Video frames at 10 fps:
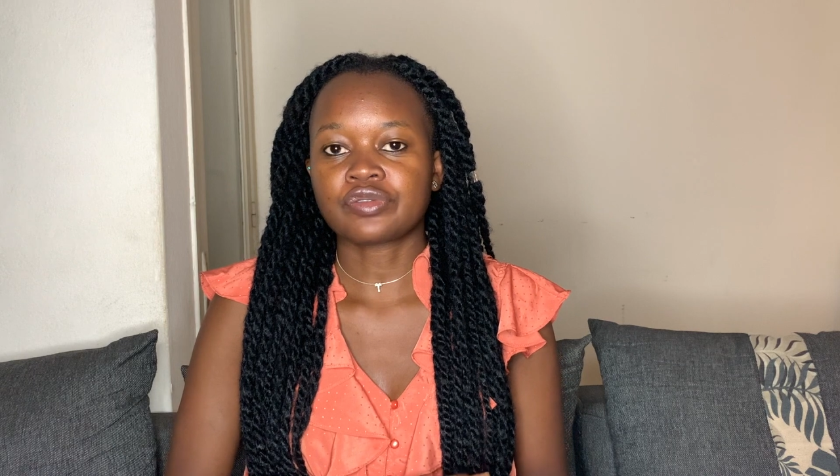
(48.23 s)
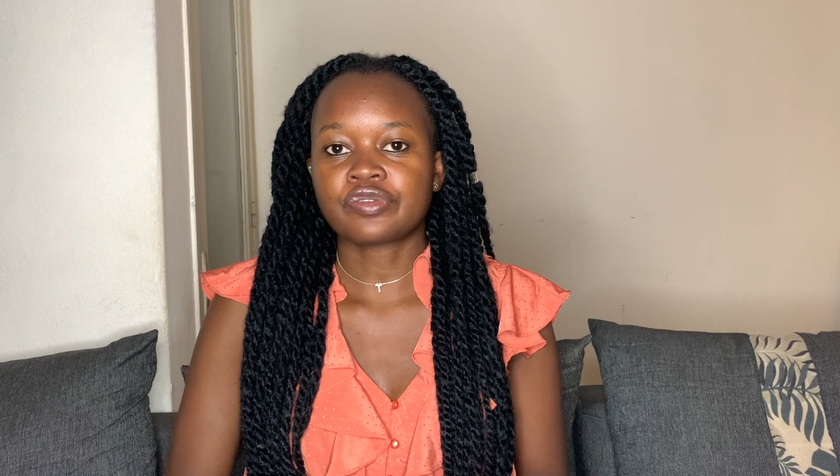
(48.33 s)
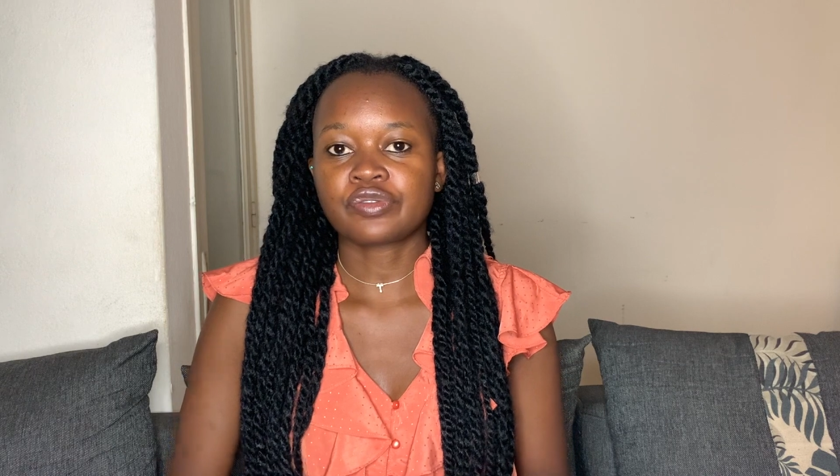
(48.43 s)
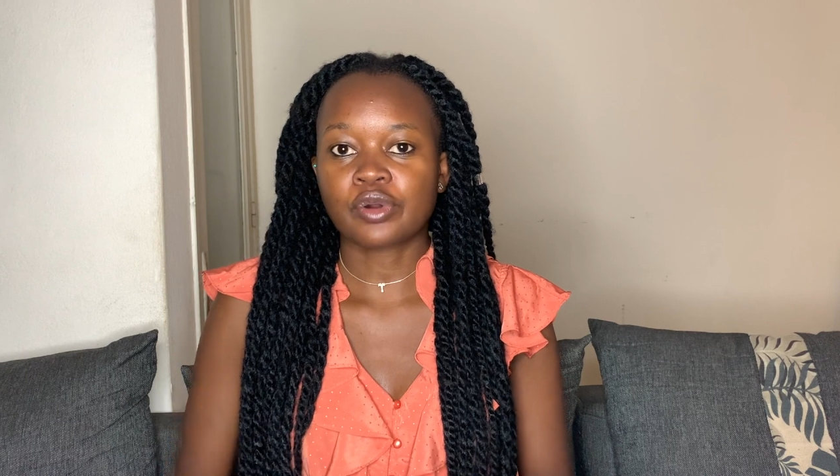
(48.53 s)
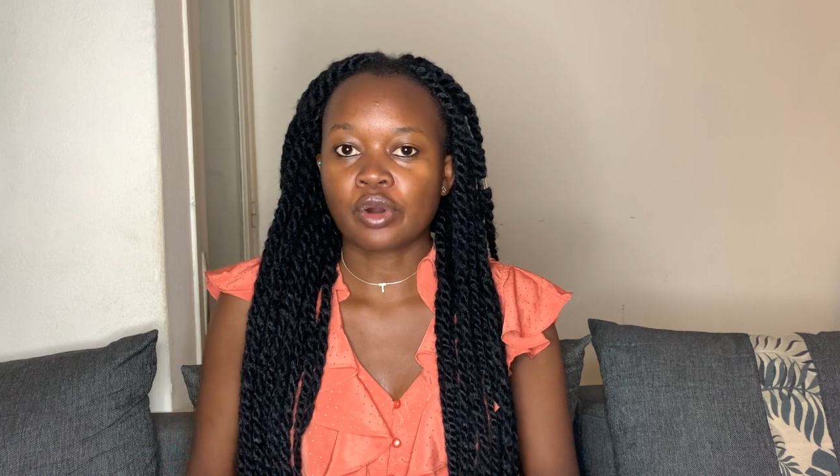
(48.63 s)

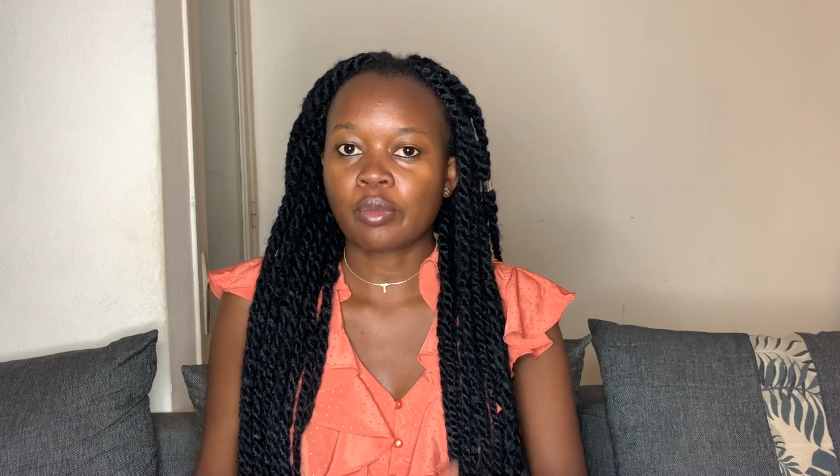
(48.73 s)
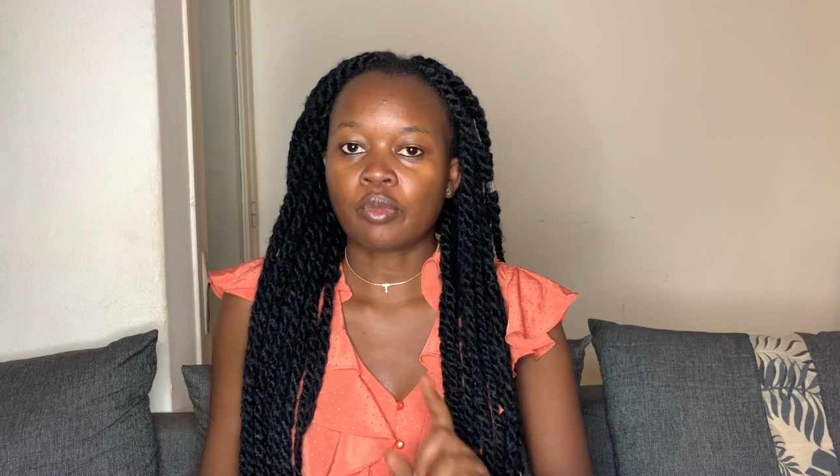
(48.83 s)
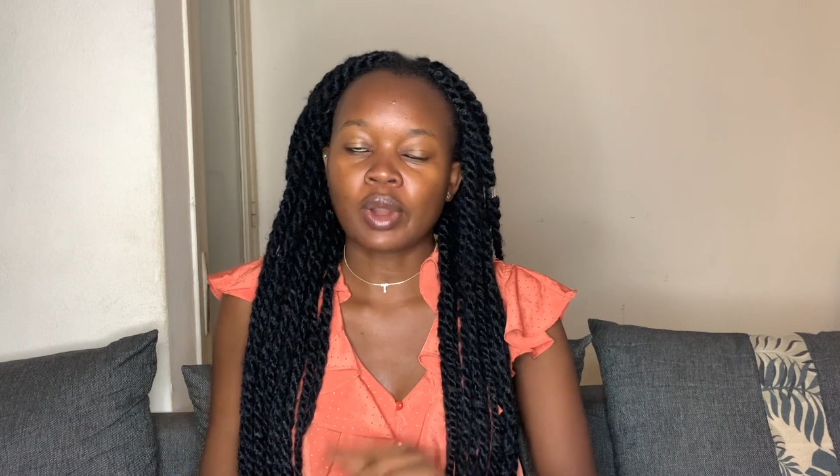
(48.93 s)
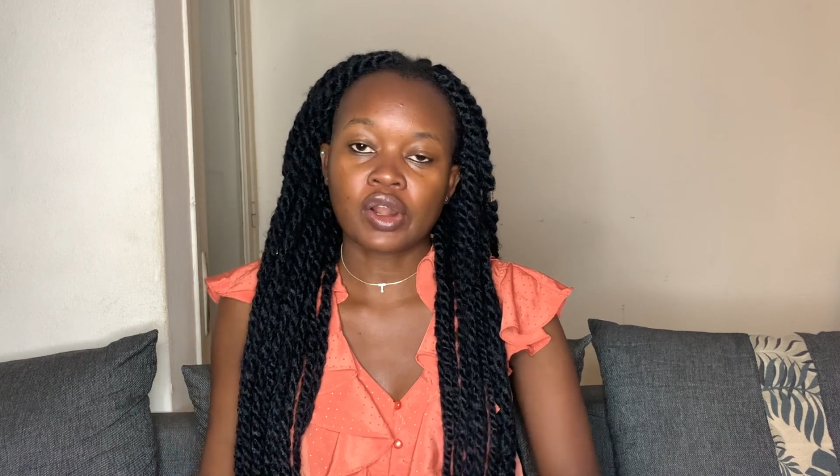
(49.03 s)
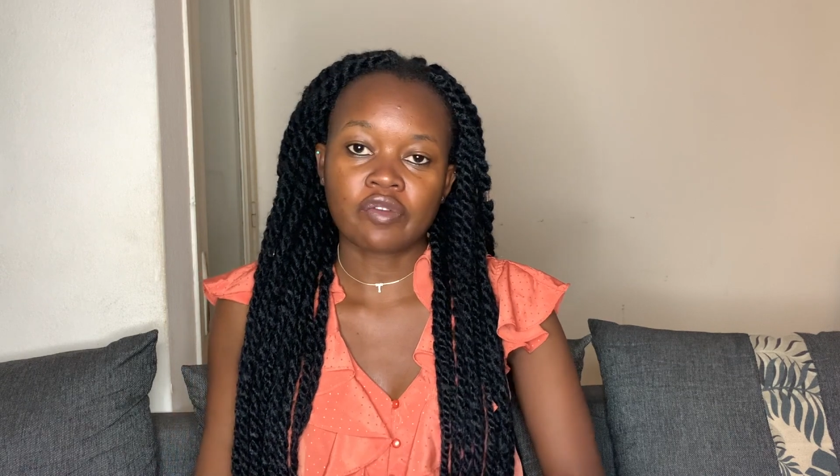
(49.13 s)
from
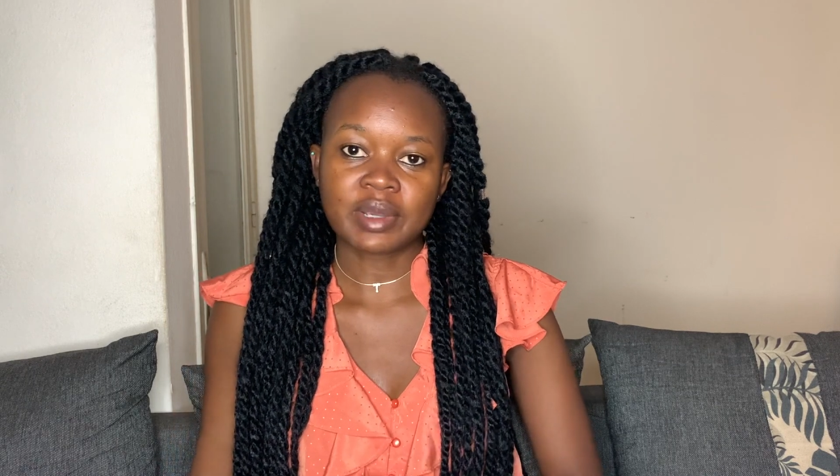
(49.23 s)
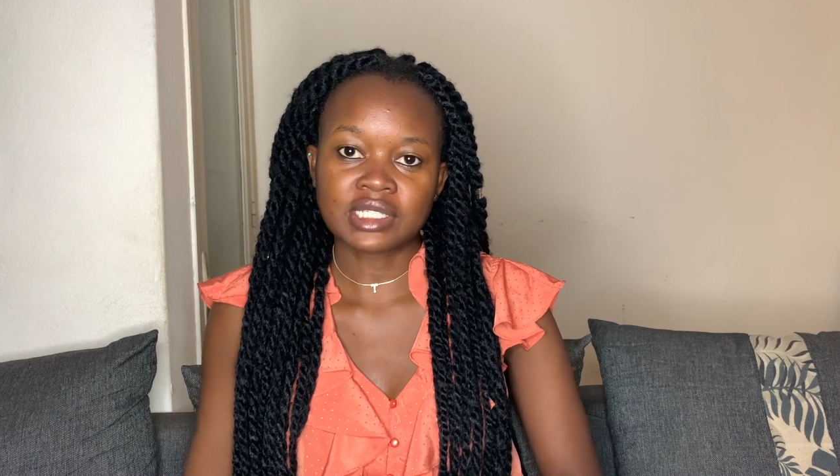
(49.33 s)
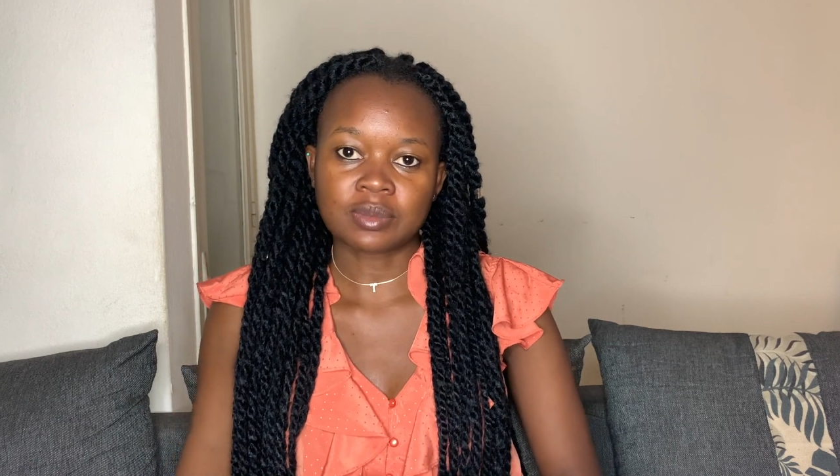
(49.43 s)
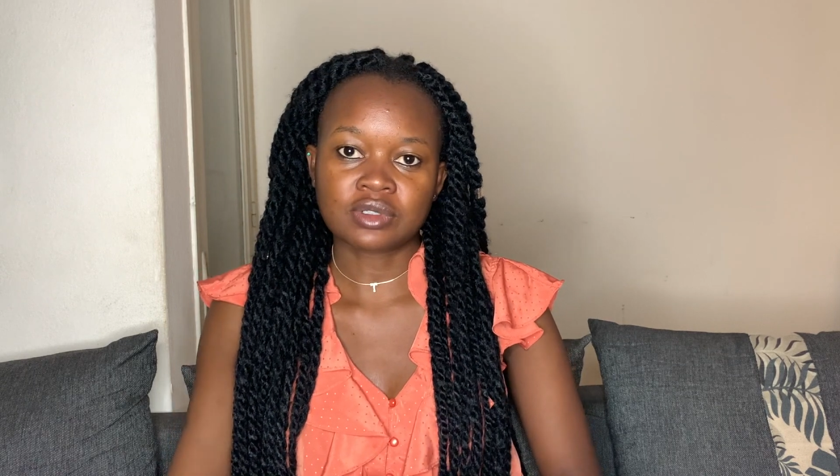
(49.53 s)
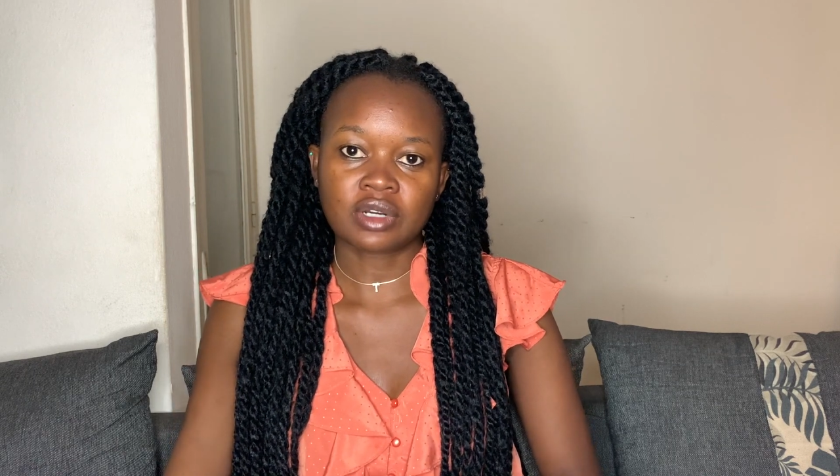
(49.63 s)
one of my
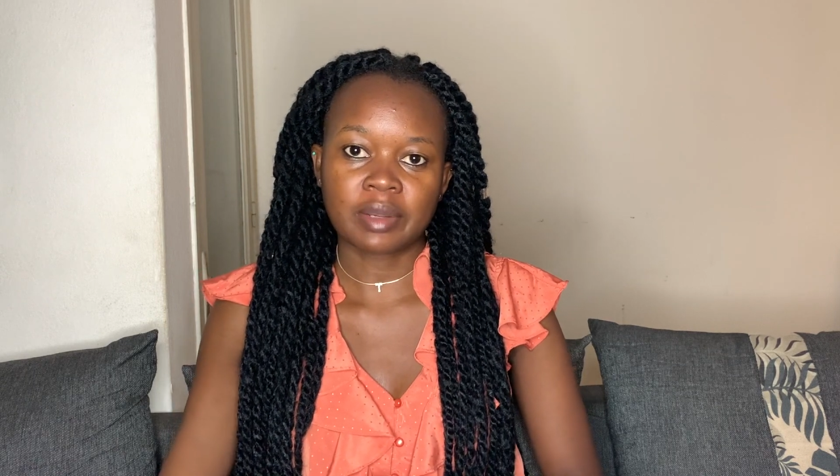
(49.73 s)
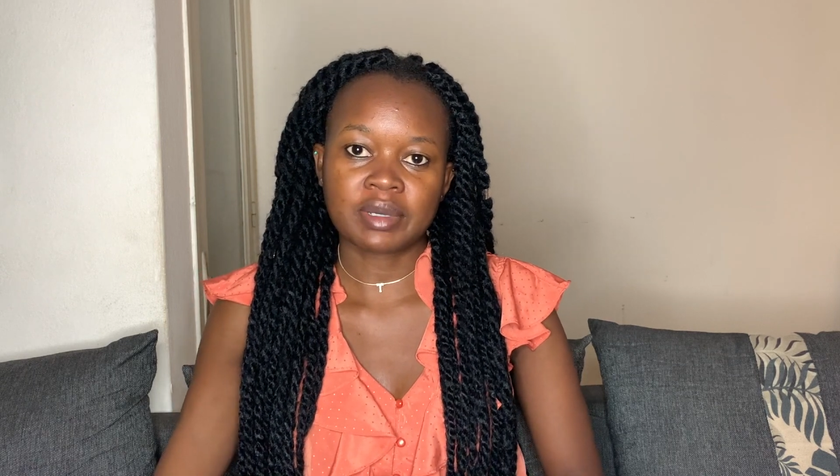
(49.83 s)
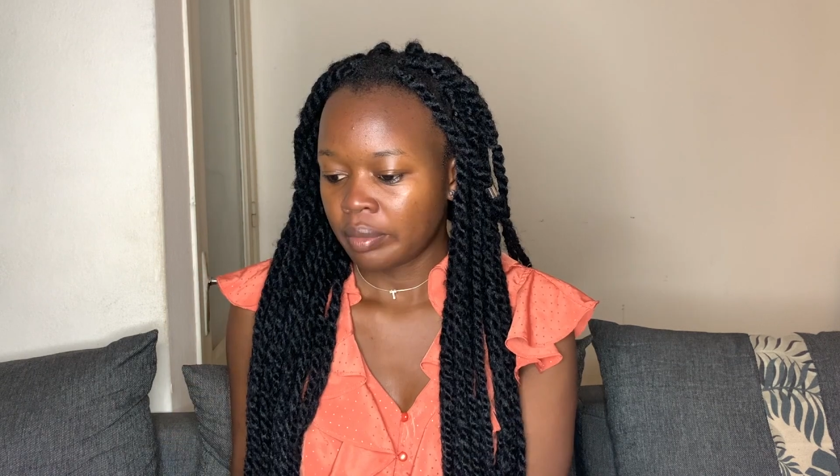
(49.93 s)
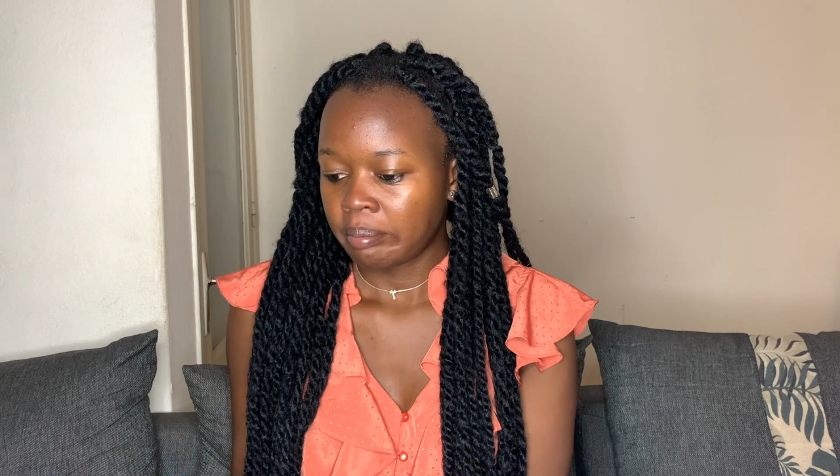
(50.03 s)
subscribers.